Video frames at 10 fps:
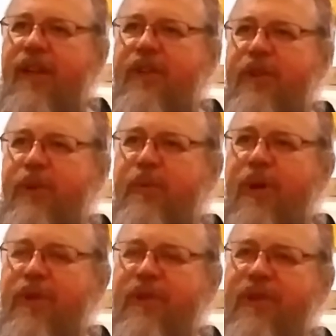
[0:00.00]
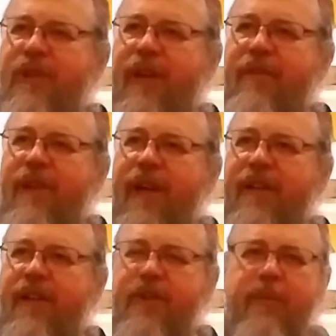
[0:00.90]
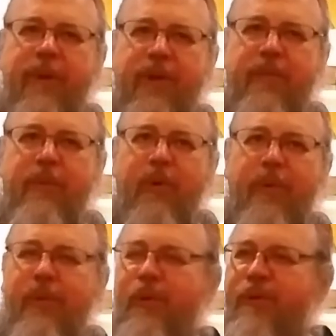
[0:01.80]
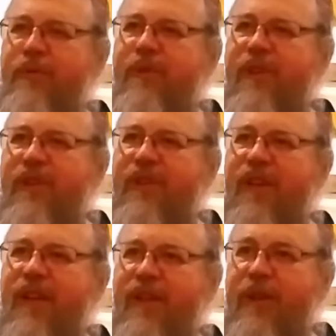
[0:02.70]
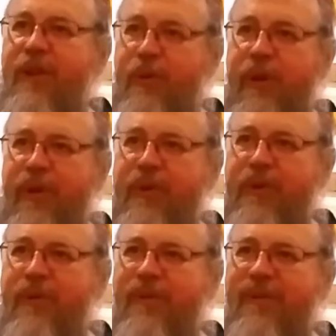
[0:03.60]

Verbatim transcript: is that the Russians have that as a much more important feast than the Greeks do.